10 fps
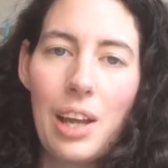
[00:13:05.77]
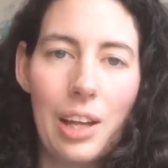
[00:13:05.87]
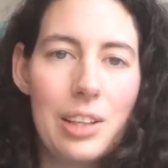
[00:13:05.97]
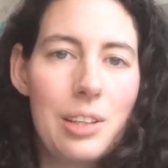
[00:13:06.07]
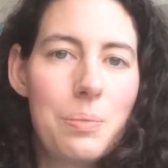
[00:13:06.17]

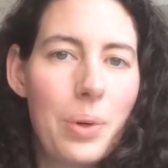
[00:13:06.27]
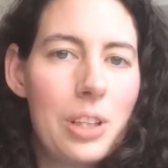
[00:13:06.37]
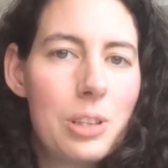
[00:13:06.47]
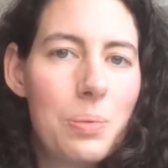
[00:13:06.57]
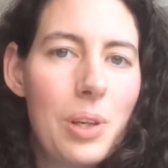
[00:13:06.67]
And it
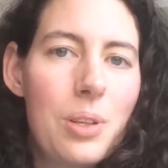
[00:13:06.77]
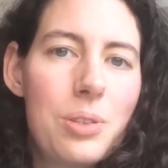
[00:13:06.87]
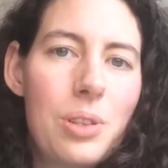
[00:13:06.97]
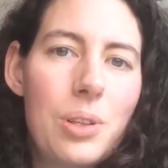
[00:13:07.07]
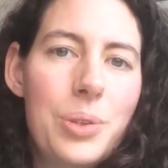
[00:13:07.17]
brings me
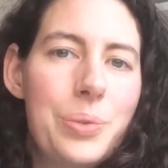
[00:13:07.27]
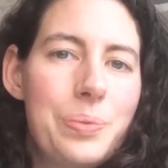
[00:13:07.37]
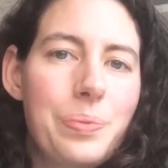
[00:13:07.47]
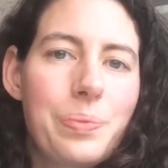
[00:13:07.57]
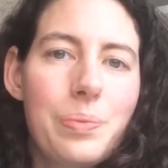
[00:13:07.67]
also
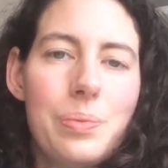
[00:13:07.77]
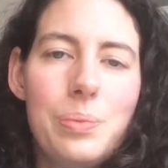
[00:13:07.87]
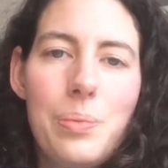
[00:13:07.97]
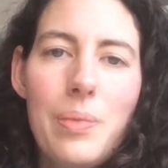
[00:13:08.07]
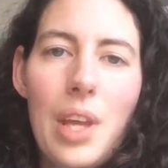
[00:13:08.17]

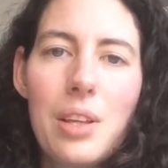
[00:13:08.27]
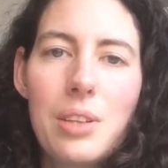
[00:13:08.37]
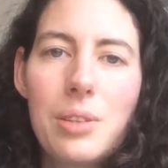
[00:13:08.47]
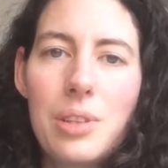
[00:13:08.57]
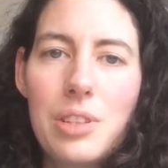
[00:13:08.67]

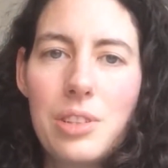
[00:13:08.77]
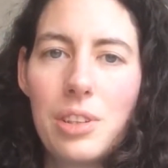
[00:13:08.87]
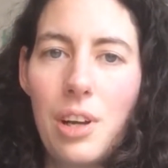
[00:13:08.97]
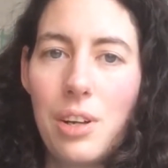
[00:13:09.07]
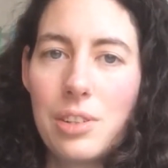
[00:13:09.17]
to this
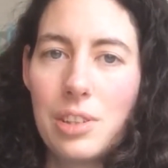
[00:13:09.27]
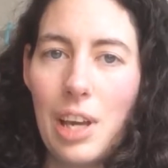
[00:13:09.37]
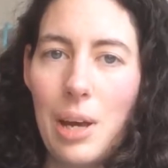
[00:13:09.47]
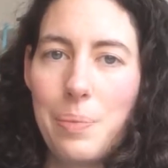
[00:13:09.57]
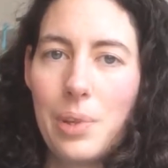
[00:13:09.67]

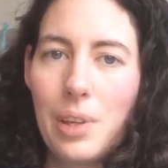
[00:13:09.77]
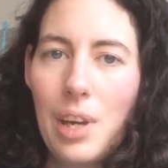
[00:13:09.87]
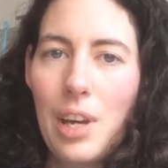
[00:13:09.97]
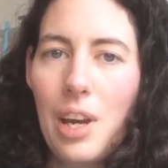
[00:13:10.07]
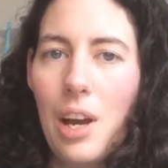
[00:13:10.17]
concept
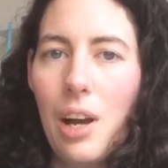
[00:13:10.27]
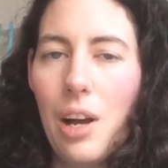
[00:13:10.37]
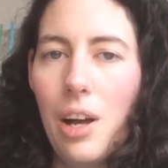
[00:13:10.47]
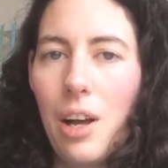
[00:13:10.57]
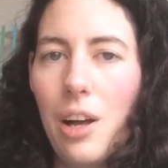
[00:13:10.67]

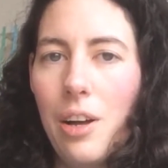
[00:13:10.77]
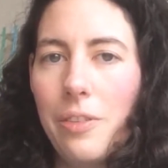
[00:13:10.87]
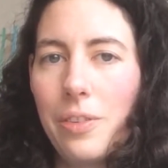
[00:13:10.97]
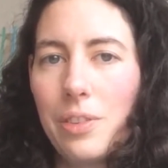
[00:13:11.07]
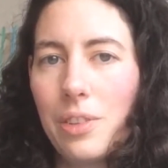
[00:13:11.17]

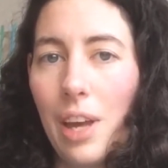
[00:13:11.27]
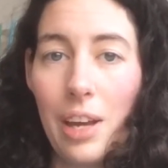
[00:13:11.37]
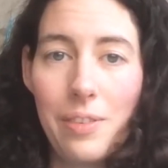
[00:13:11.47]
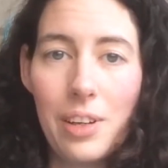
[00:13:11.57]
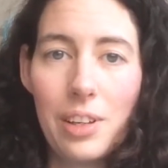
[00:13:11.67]
of
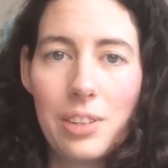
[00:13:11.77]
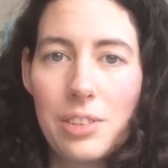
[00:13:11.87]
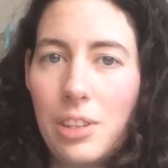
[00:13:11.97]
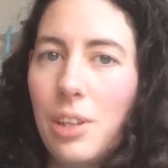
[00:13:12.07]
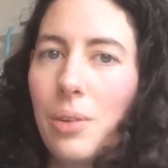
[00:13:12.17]
having
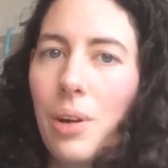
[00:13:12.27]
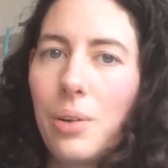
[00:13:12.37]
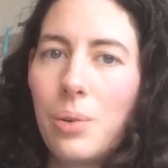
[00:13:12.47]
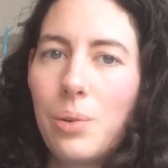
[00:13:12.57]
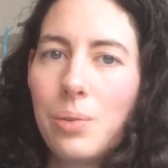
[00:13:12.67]

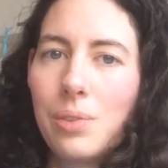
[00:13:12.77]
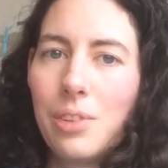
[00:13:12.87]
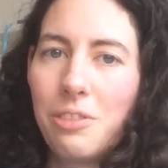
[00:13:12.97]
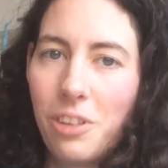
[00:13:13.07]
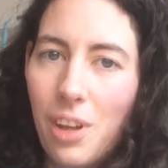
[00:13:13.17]
zero
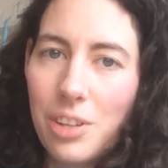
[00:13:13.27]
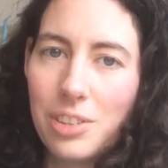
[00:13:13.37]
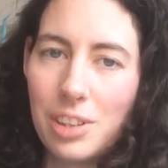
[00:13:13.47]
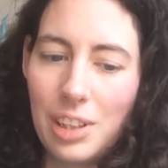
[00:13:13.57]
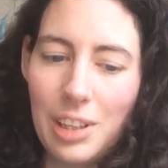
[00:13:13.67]

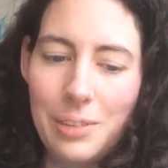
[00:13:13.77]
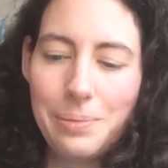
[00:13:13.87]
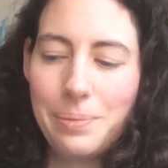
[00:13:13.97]
velocity.